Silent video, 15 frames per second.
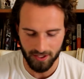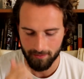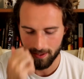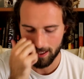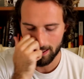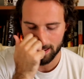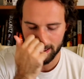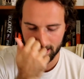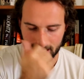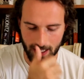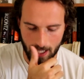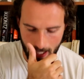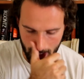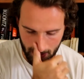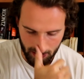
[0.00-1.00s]
I mean, like,
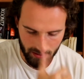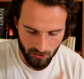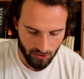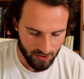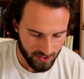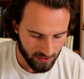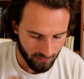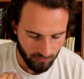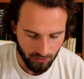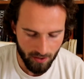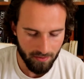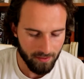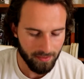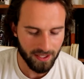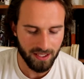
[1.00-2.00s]
there's,
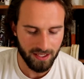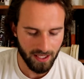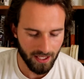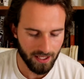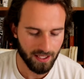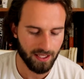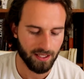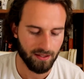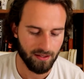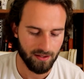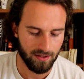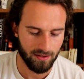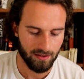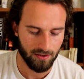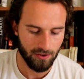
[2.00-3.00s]
from the beginning,
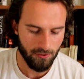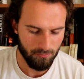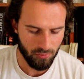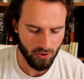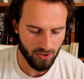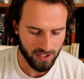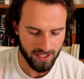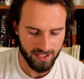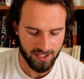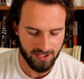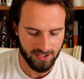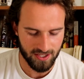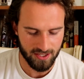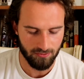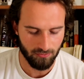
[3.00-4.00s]
the book is
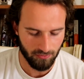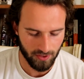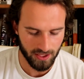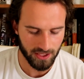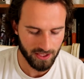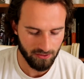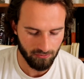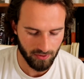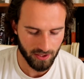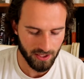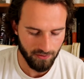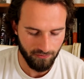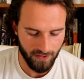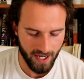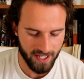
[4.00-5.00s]
just really,
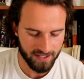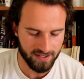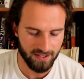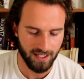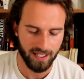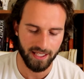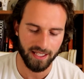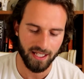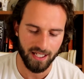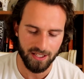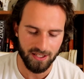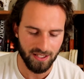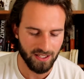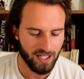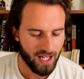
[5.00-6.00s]
really fascinating, and